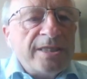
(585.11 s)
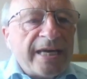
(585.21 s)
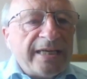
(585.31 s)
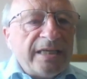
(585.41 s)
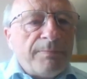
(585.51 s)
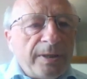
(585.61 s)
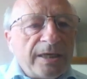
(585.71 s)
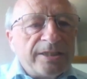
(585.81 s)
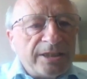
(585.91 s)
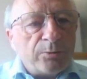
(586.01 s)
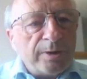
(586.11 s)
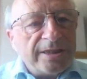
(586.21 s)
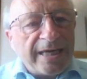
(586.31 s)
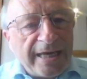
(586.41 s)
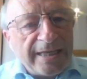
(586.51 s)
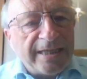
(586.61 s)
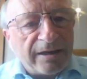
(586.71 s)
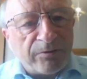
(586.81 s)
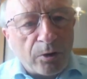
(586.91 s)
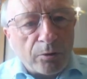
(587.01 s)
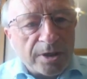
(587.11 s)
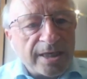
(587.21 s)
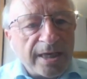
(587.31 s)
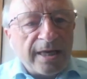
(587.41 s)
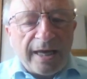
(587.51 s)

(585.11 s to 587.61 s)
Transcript: it's that inability to retain that focus,